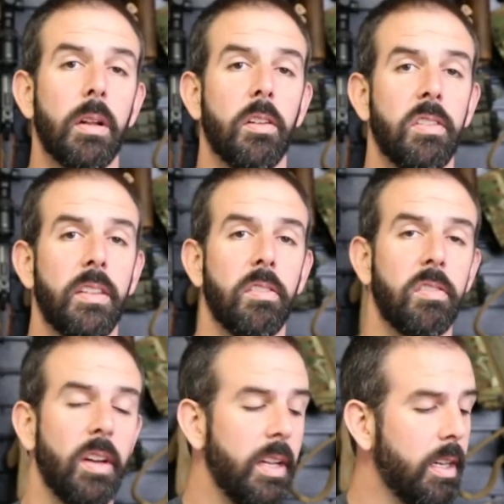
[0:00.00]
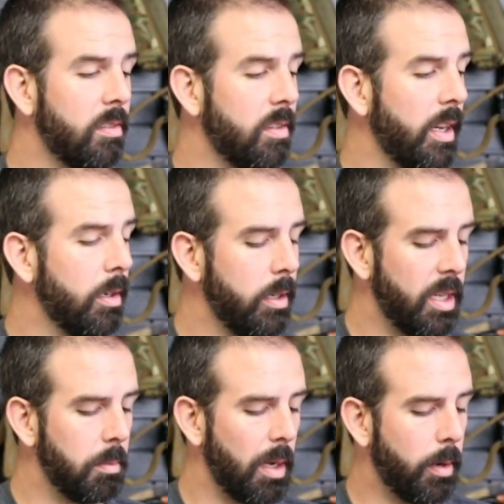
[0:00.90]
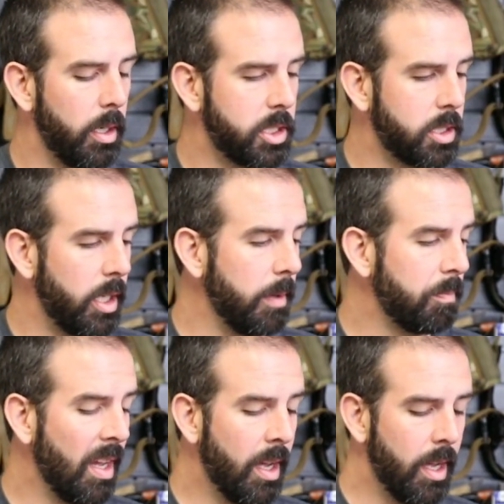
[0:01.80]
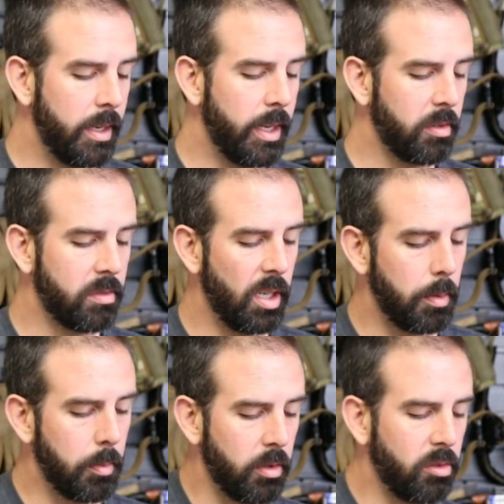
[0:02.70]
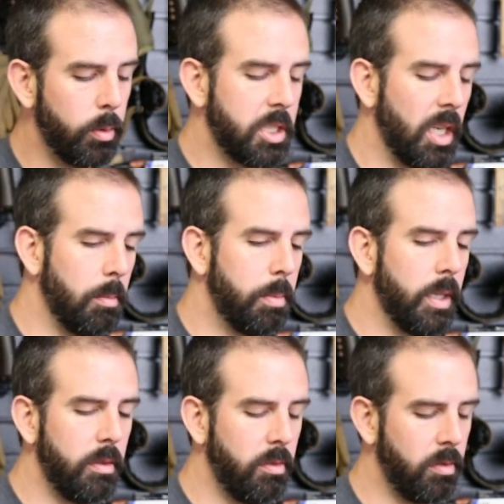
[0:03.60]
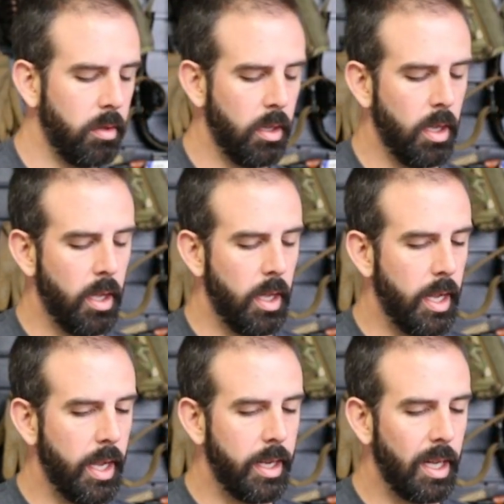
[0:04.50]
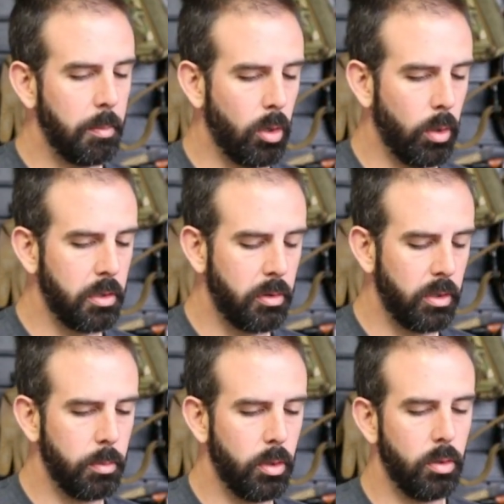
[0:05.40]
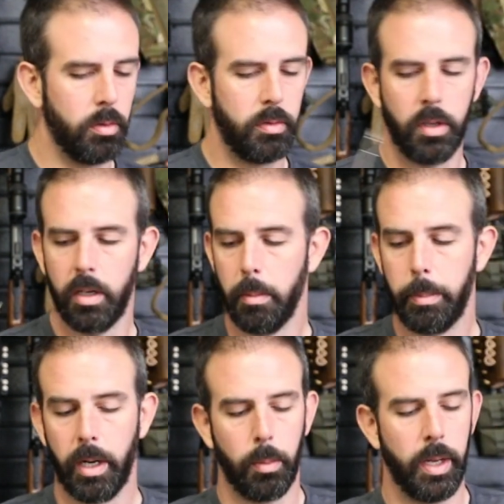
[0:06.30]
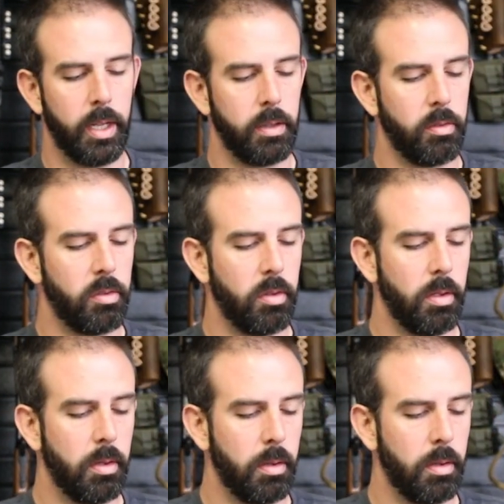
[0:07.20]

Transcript: I'm gonna set the sight and sight hood in my parts tray. Next up, I'm gonna switch out bits and I'm going to remove barrel bands.